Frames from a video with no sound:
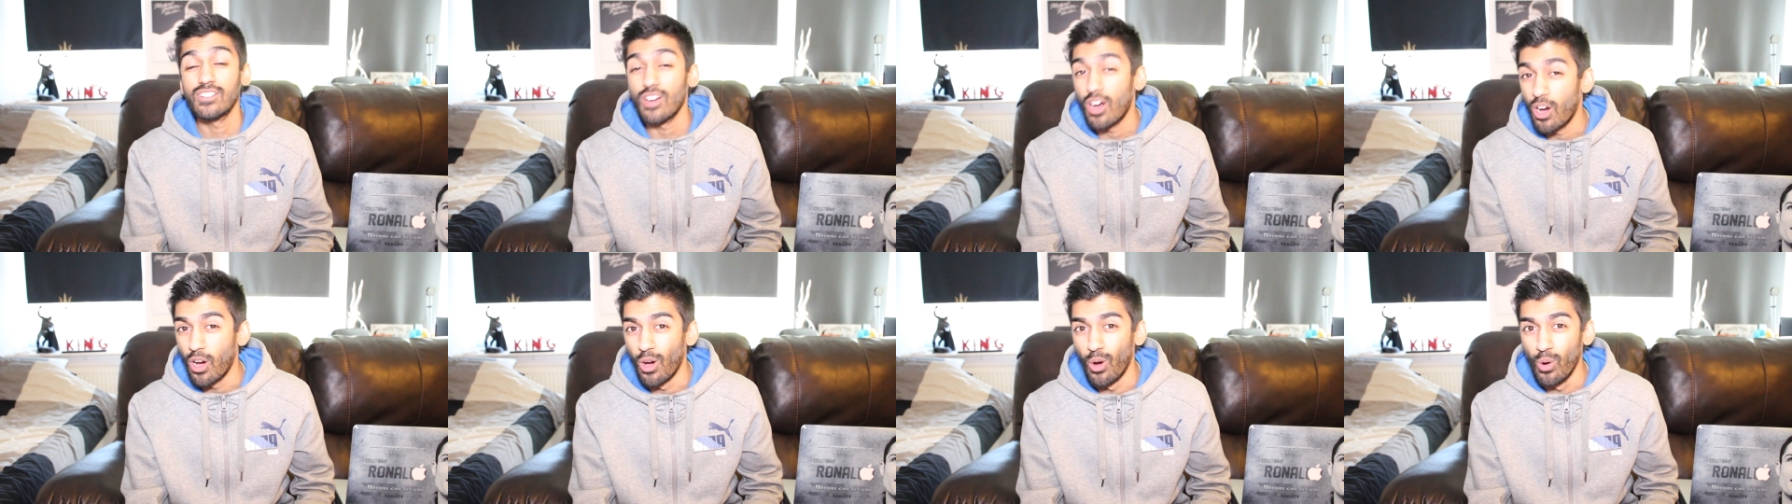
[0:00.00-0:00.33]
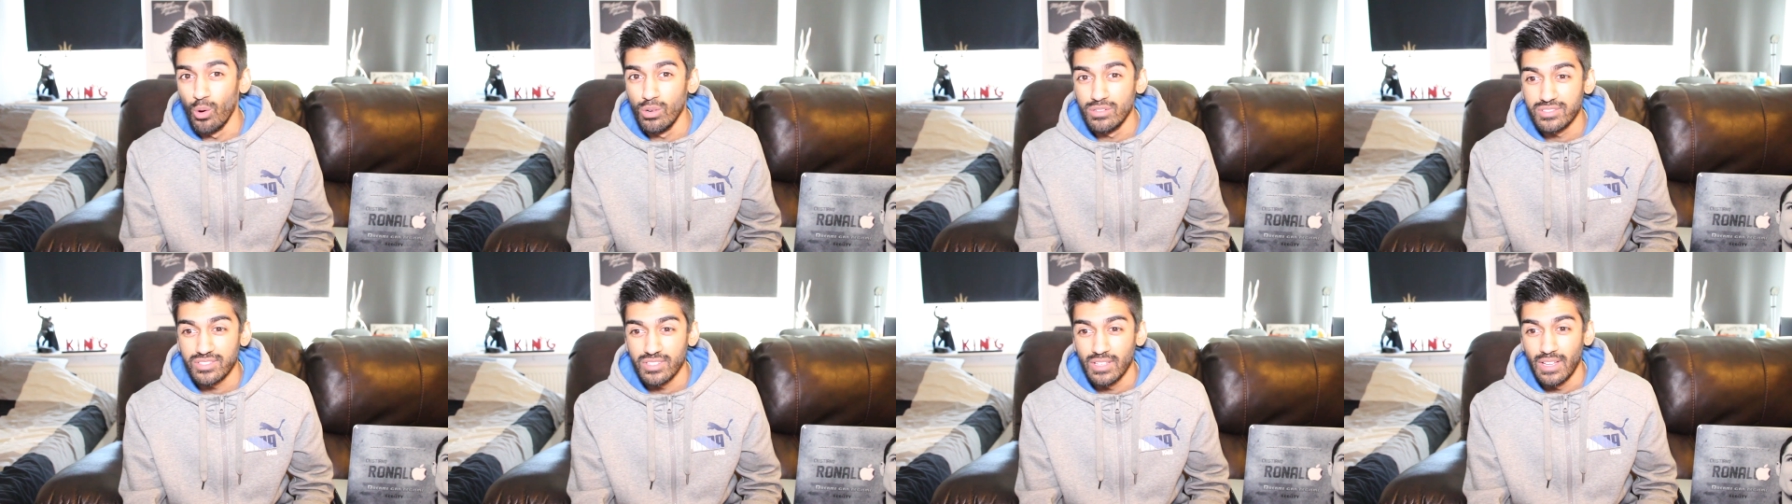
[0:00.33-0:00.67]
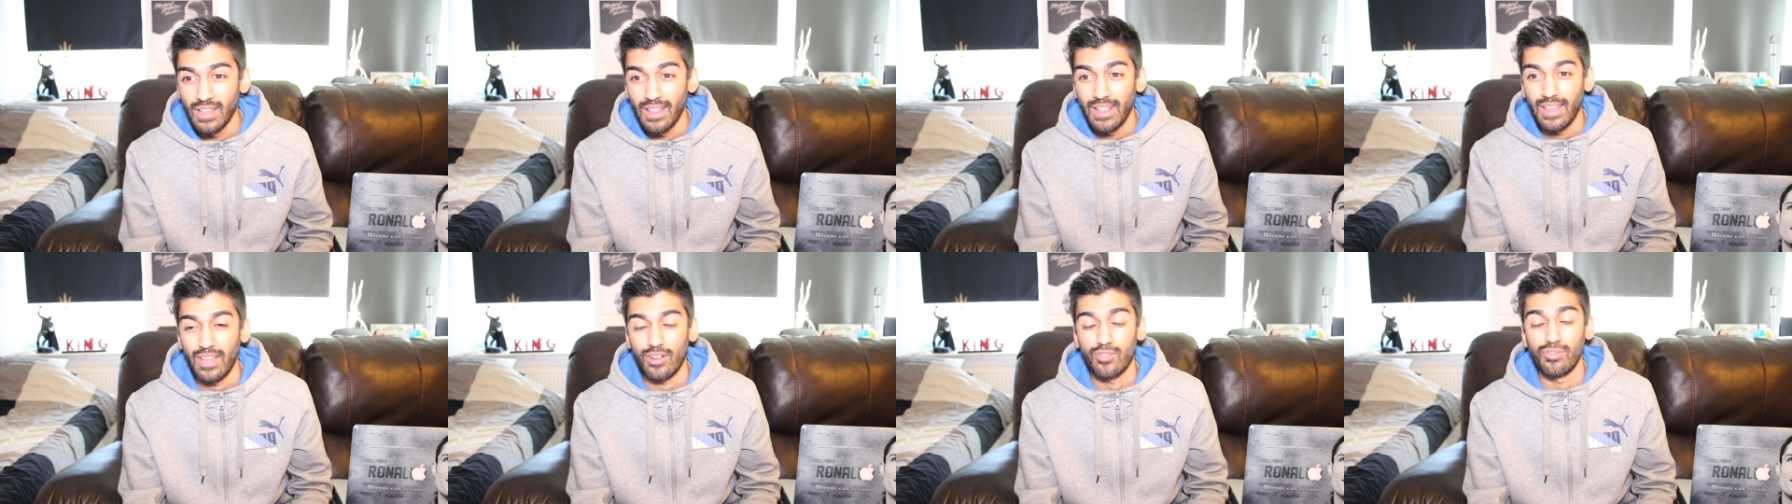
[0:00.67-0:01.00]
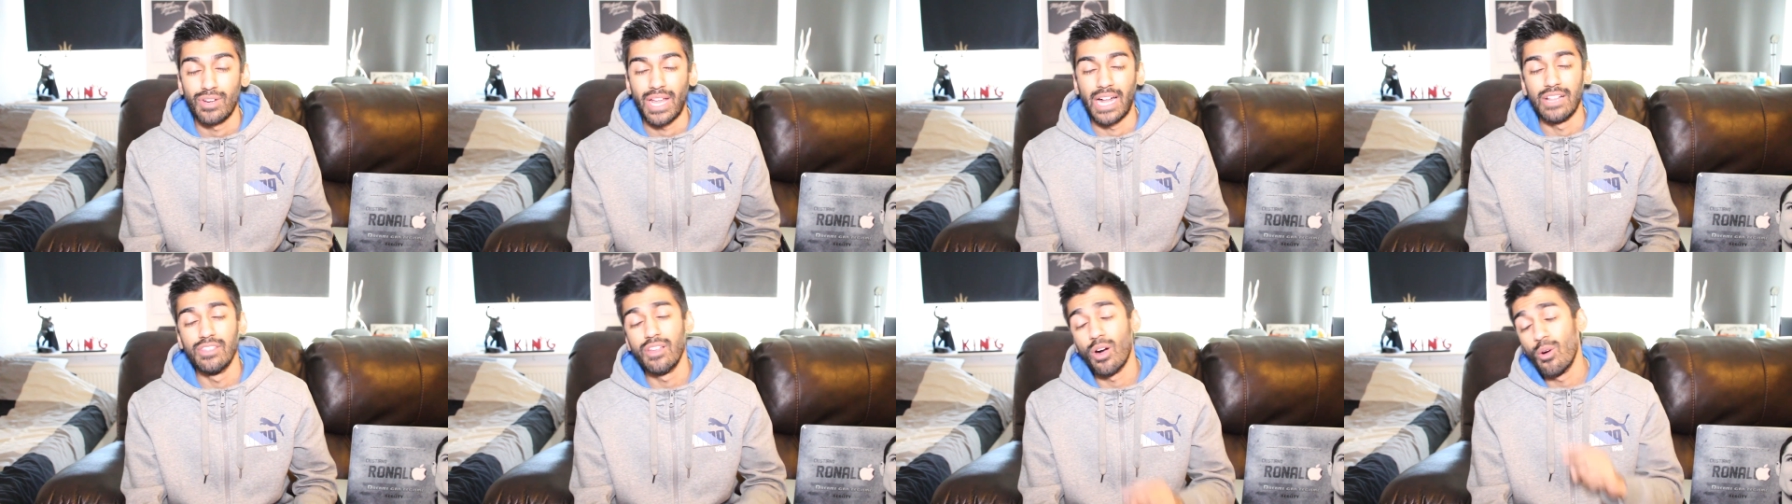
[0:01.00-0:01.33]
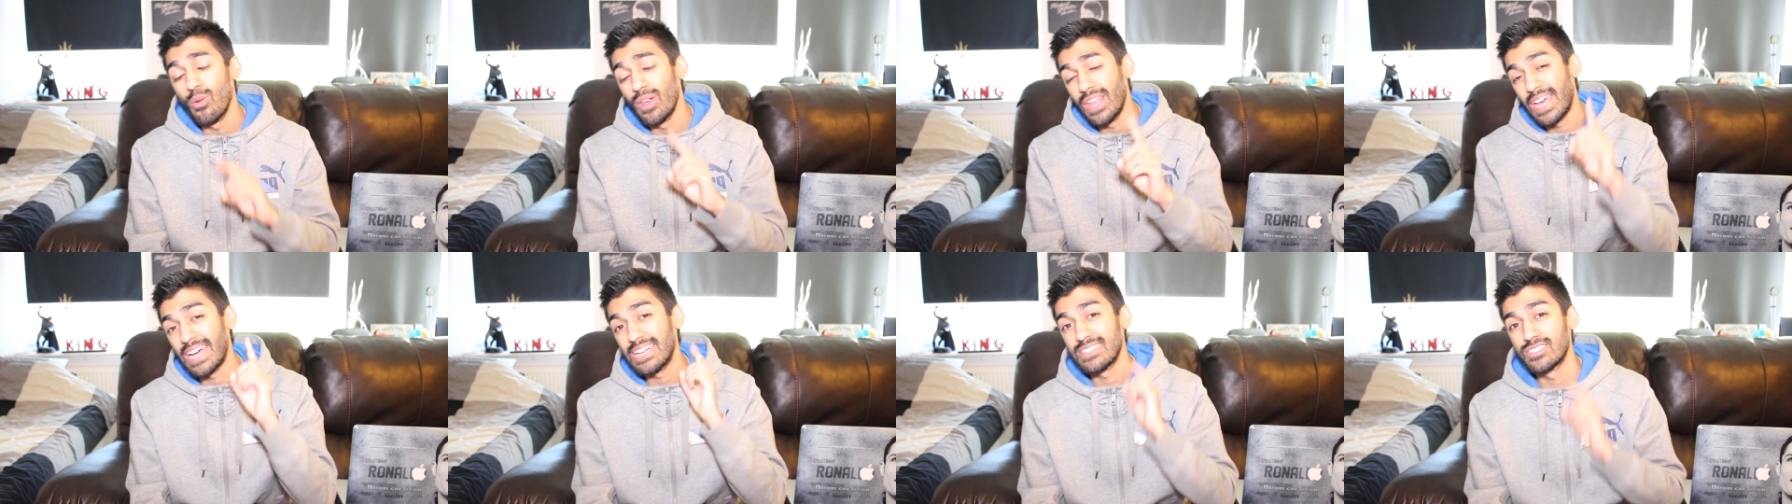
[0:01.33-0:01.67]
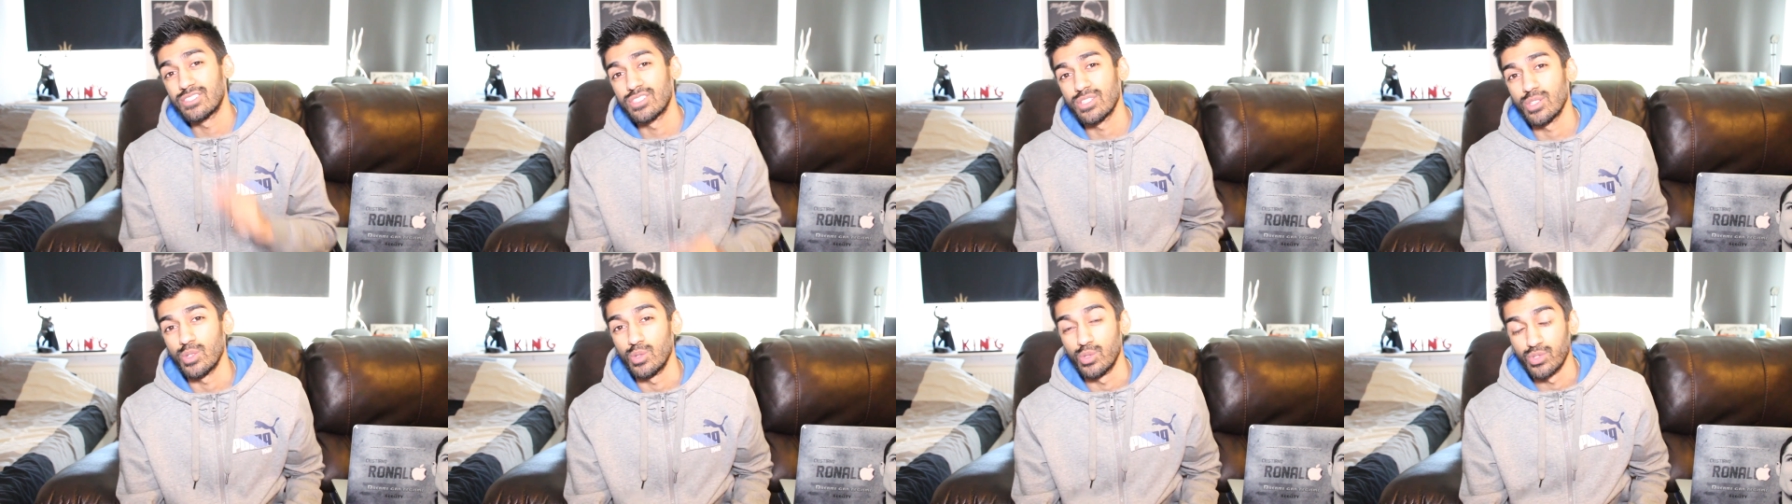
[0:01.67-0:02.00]
goals and Ronaldo only
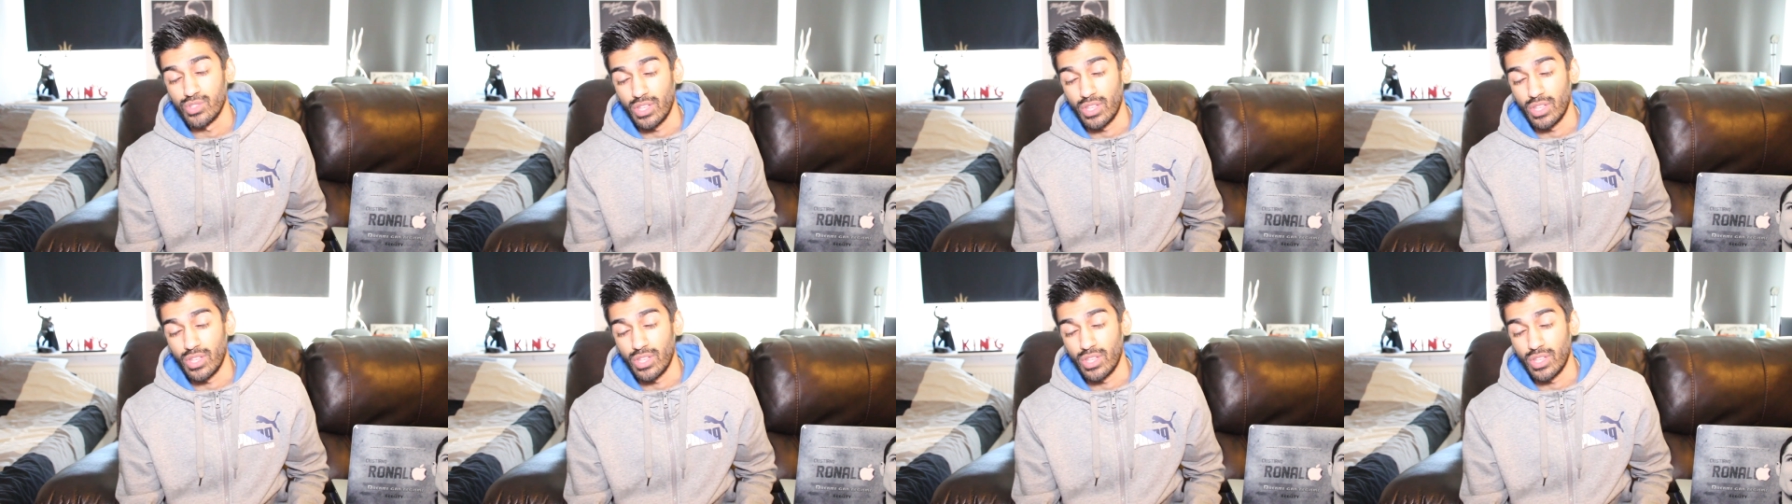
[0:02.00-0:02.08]
had two,